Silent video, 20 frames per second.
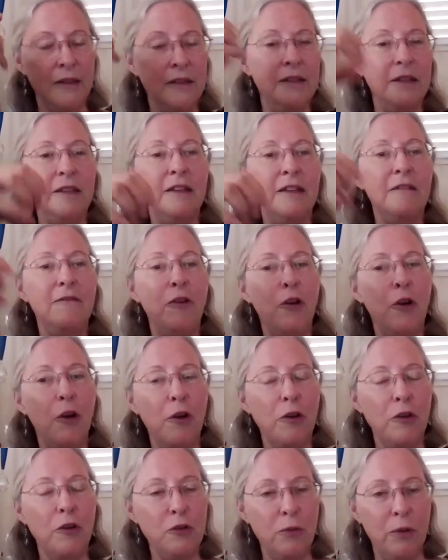to give
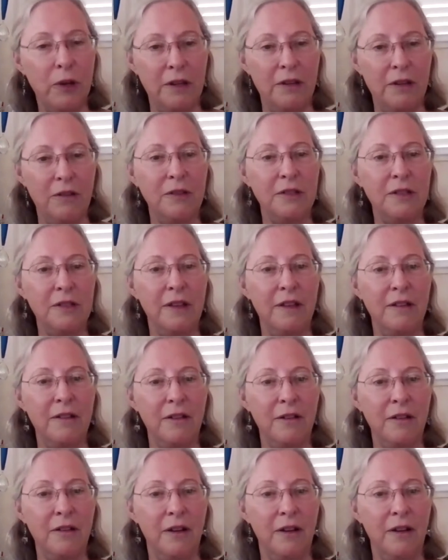her 20 years later